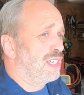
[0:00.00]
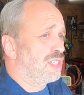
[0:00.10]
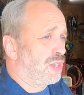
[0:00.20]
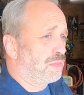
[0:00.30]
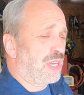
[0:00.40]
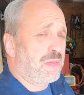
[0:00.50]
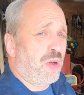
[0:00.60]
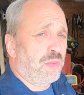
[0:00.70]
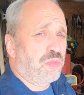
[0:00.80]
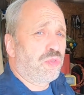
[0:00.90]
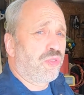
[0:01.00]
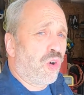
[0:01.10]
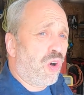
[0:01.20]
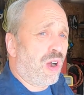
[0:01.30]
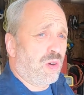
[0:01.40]
sometime up to
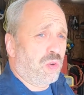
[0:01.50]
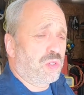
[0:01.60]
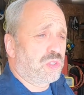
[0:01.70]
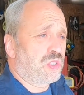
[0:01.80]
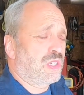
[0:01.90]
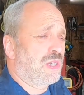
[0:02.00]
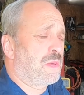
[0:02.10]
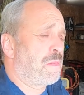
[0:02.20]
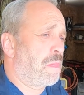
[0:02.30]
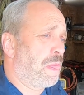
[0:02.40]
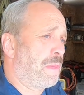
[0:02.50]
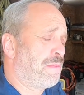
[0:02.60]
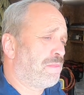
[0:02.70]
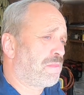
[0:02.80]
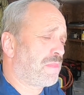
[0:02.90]
4 hours.
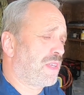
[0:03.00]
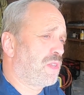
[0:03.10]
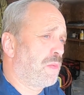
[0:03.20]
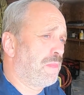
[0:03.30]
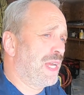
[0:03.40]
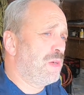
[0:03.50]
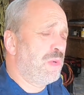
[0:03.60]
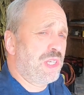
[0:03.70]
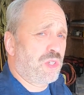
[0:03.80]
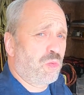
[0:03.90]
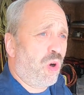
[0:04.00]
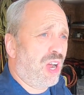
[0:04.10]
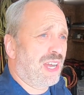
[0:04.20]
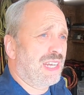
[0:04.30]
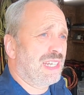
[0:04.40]
The main reason
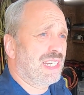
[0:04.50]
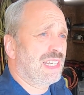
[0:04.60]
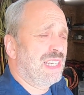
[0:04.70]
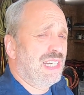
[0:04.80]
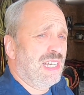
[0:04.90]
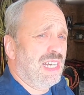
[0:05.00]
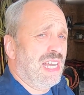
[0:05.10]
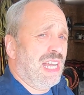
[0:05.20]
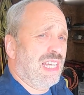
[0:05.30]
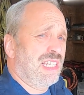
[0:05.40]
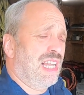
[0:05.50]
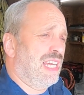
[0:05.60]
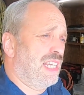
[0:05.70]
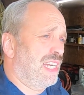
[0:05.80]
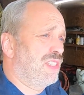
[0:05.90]
why, and
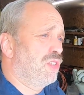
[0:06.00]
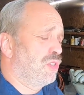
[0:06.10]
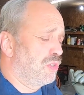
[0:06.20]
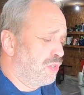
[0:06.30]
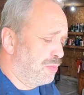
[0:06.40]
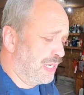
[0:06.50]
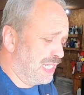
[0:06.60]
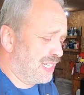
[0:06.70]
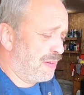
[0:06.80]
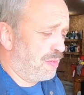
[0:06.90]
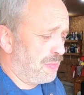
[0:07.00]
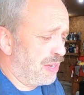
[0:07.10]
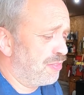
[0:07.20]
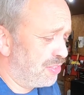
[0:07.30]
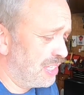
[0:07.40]
like I told you many times in
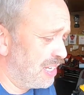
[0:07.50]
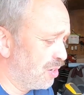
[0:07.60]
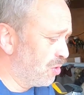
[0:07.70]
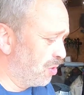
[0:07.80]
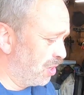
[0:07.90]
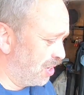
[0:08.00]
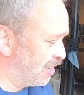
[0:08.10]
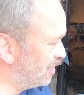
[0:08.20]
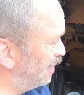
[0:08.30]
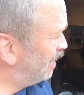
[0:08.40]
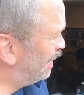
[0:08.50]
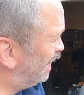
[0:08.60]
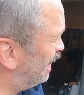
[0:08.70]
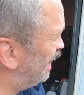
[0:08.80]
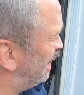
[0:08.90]
my video,
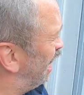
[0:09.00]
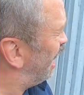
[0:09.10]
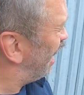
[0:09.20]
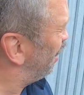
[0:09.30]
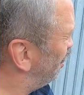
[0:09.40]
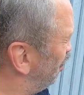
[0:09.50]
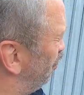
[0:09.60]
I don't know